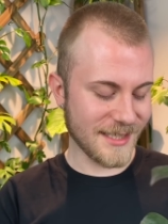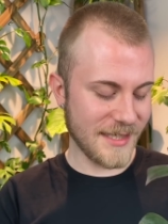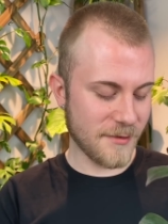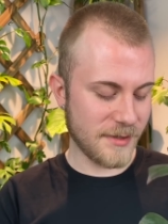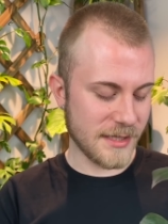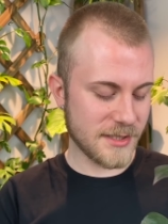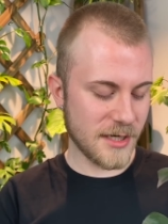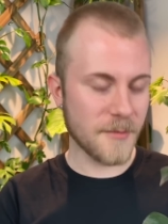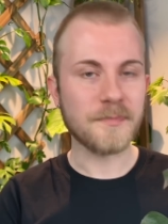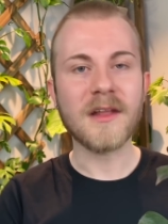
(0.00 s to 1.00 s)
leave it be.
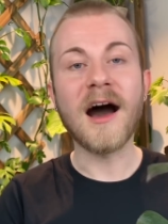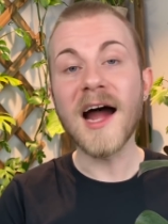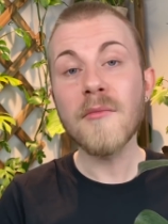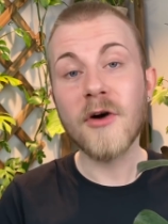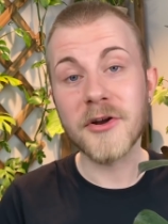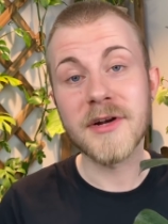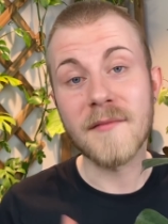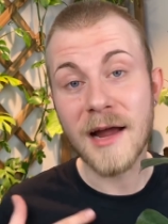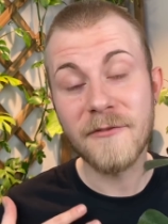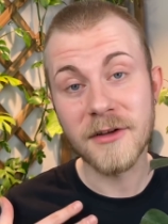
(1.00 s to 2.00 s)
So I'm watering
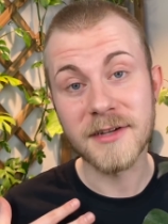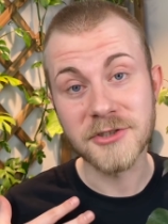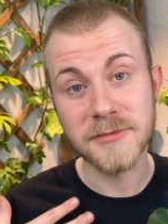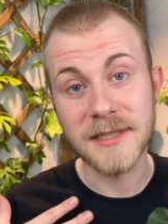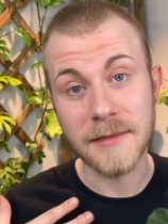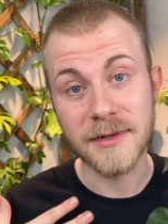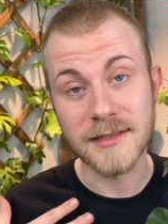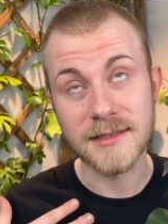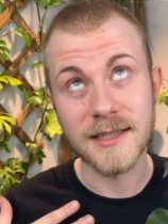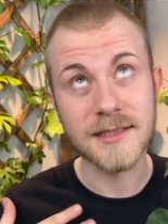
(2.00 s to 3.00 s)
my philodendron pink
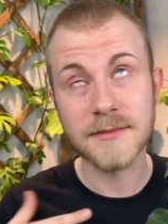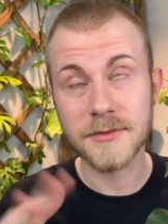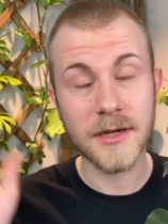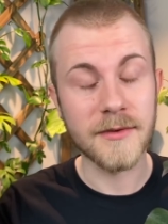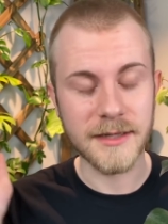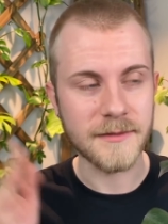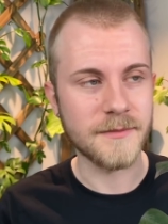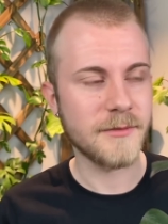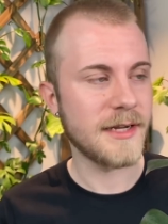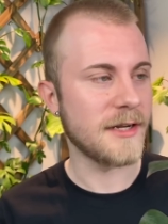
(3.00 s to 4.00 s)
princess. We're going,
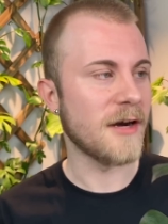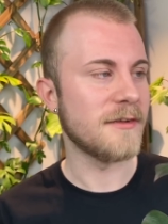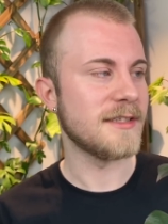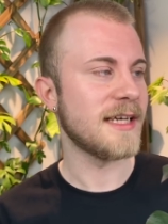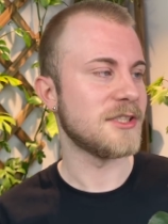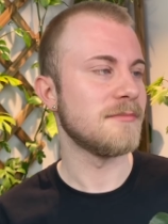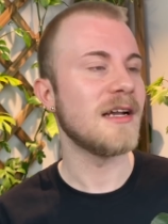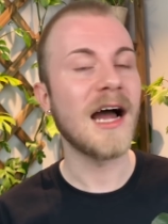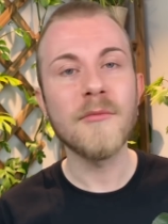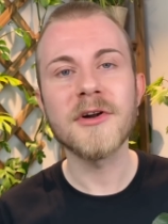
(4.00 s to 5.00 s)
we're getting off on a tangent,
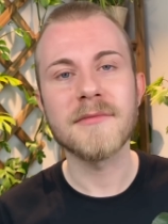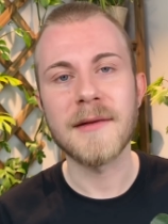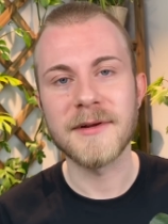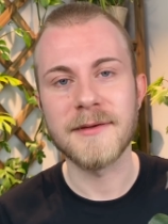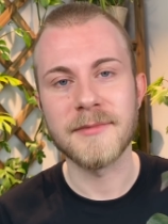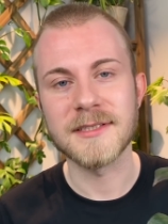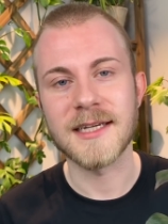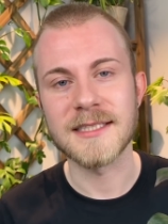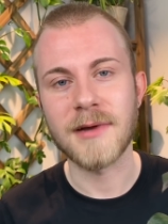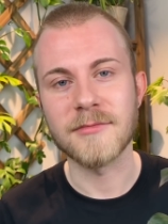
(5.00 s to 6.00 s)
but I'm watering my pink
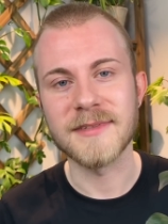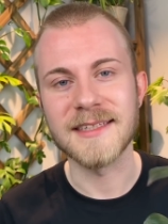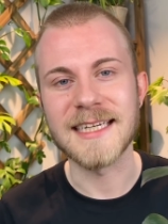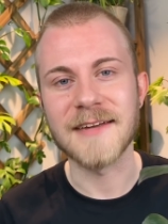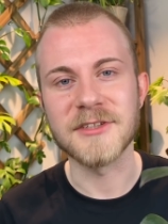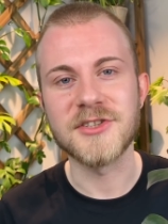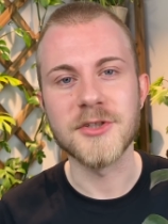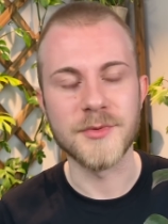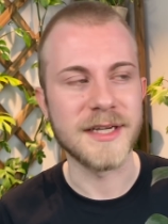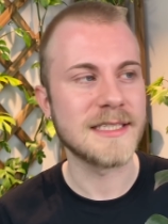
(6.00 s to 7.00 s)
princess probably like every
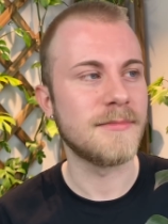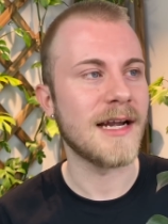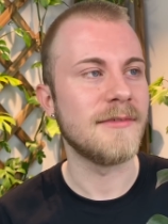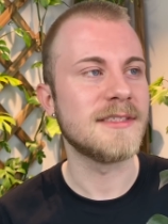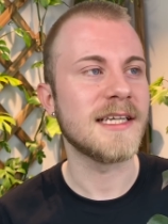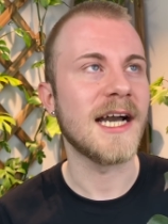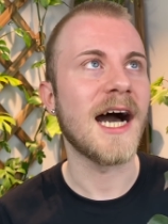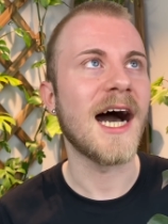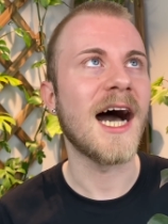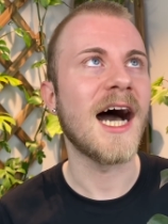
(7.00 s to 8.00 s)
two weeks. But I would say
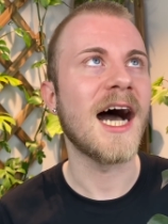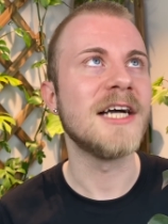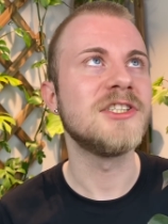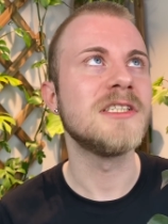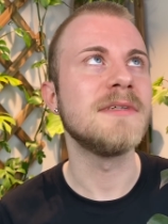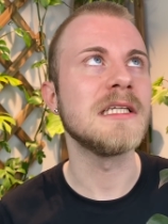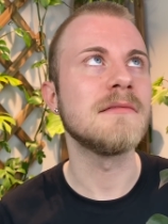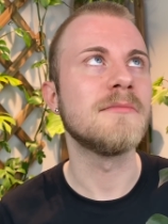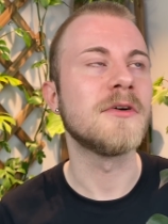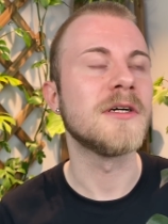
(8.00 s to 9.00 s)
I should be a
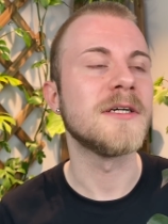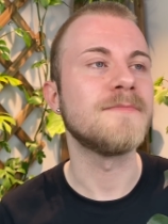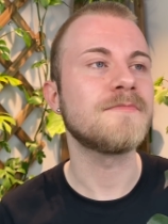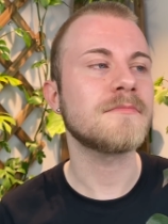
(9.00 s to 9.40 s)
little bit more